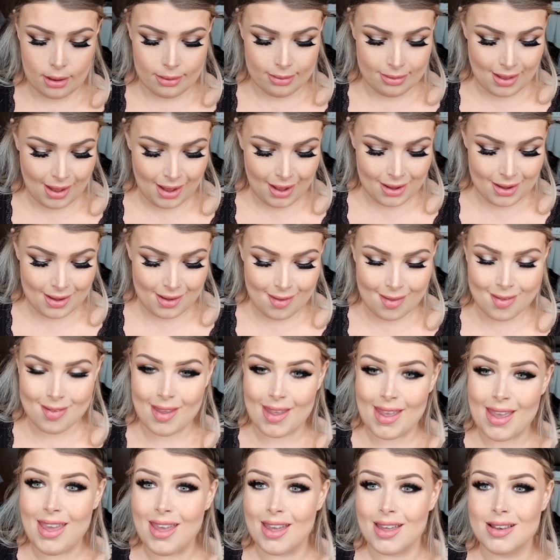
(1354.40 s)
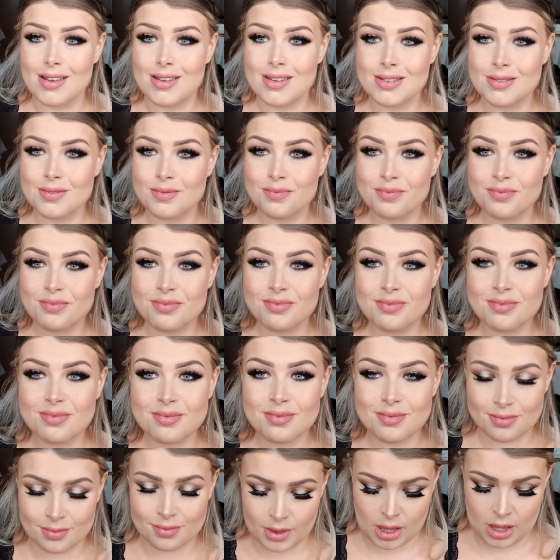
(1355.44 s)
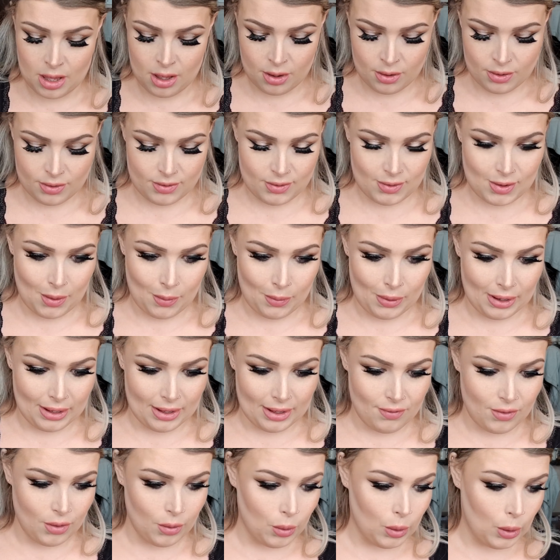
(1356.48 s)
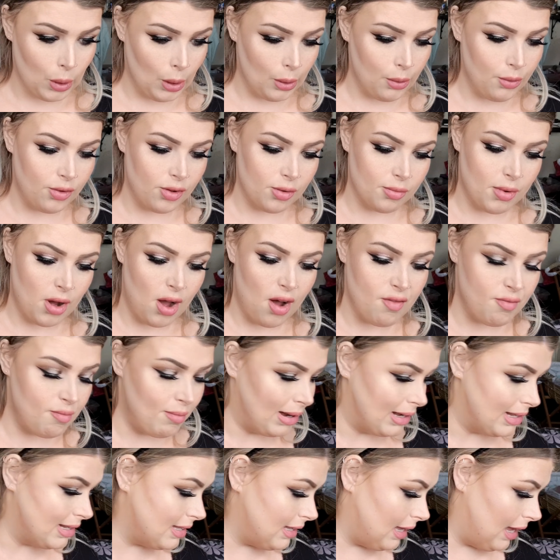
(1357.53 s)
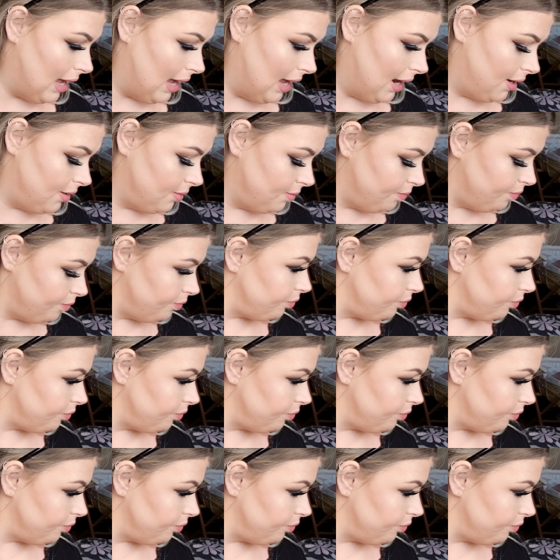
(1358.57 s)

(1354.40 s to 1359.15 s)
That is it. So I'll give you a close-up of my skin.